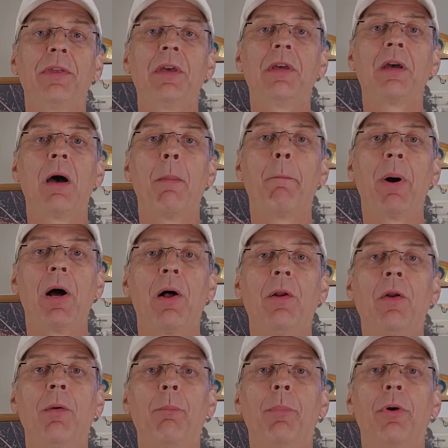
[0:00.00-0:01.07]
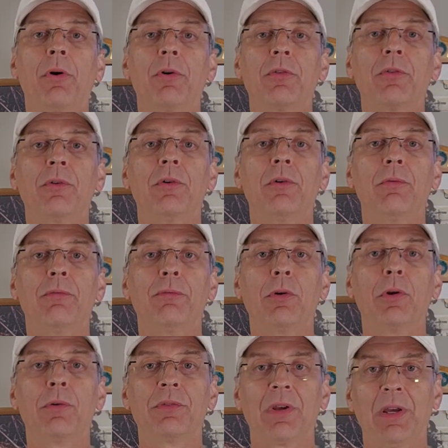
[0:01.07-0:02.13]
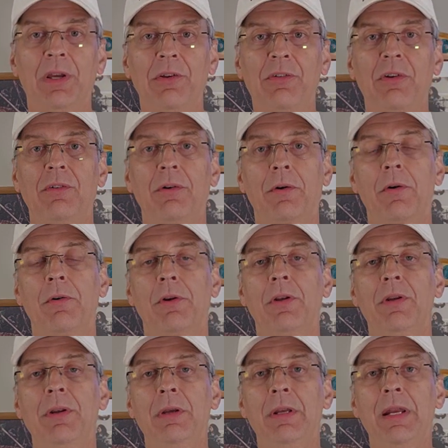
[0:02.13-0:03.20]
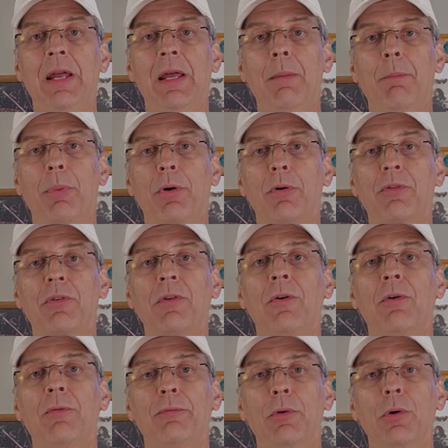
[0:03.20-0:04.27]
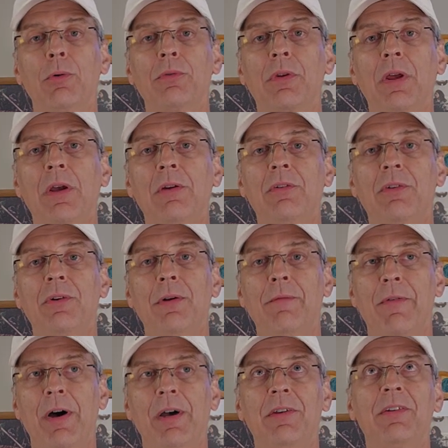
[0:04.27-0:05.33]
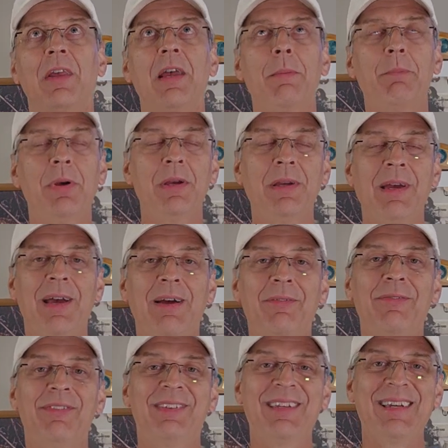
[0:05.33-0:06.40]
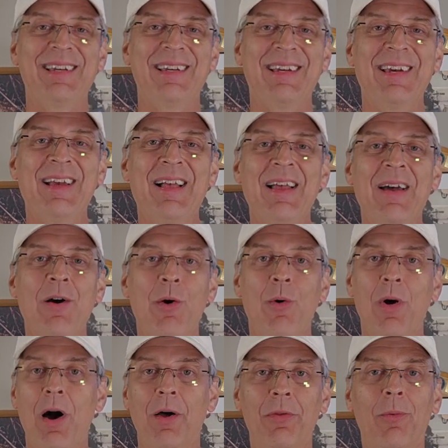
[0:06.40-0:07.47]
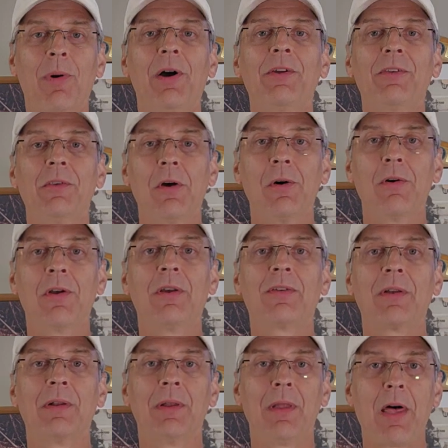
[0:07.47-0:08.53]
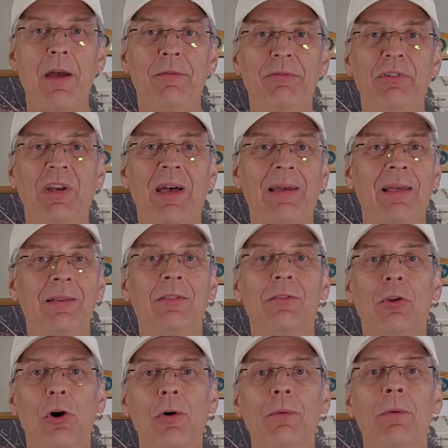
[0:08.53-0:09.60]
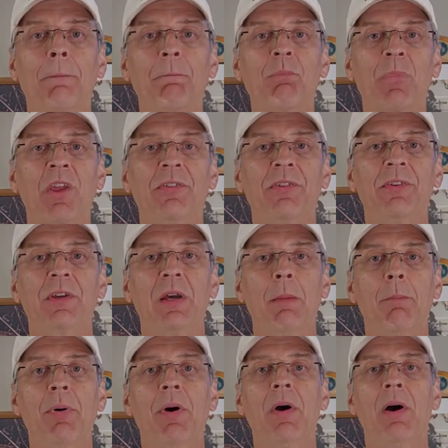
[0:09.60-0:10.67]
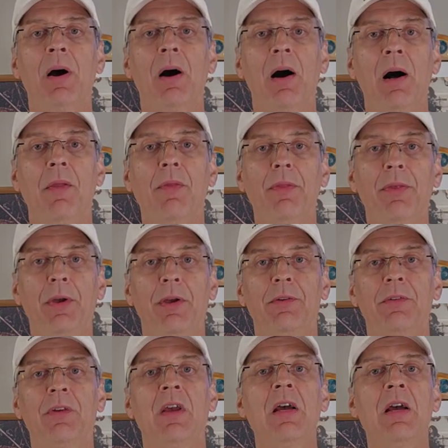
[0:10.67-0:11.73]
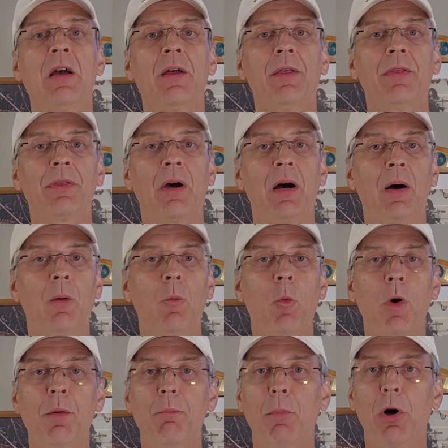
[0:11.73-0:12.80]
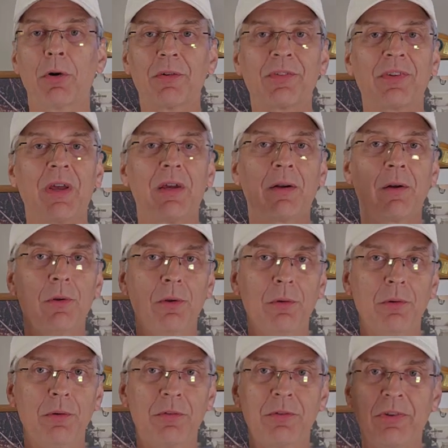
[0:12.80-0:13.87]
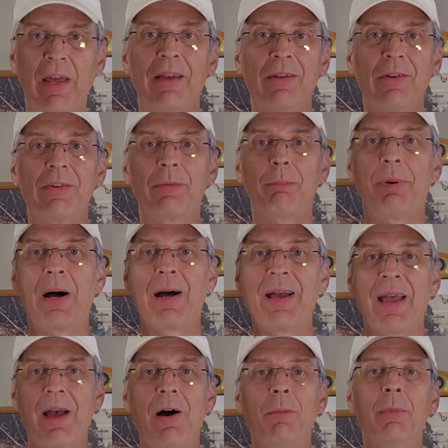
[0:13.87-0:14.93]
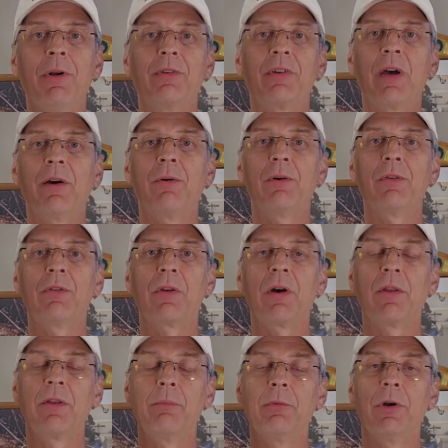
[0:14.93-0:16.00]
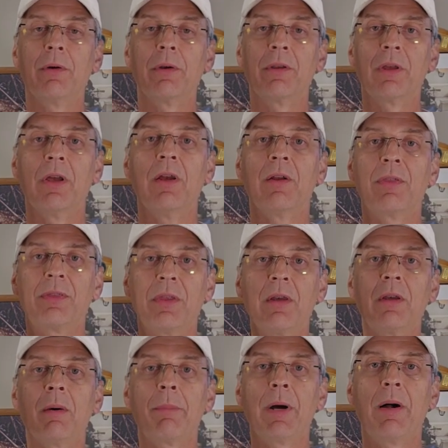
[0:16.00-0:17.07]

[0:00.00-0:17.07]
think about personal flotation. You're going to need a personal flotation device, a PFD, otherwise known as a life jacket. Don't skimp on this. When cyclists buy helmets, I always tell them, look, think